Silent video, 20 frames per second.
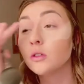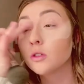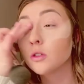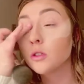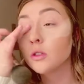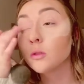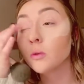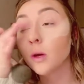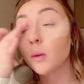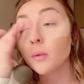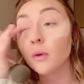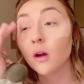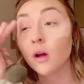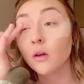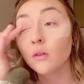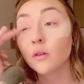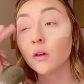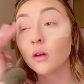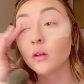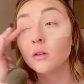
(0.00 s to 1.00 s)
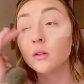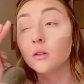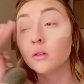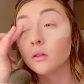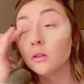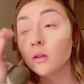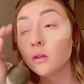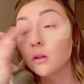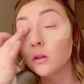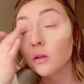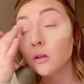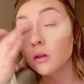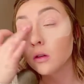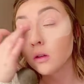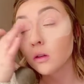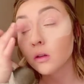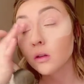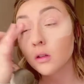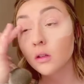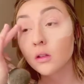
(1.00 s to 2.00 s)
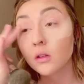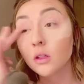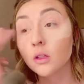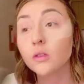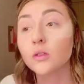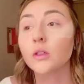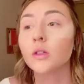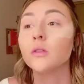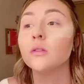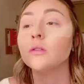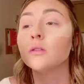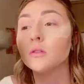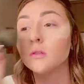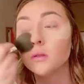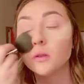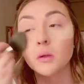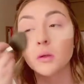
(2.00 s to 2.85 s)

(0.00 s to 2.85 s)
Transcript: just wipe it off. Oh, that's gross.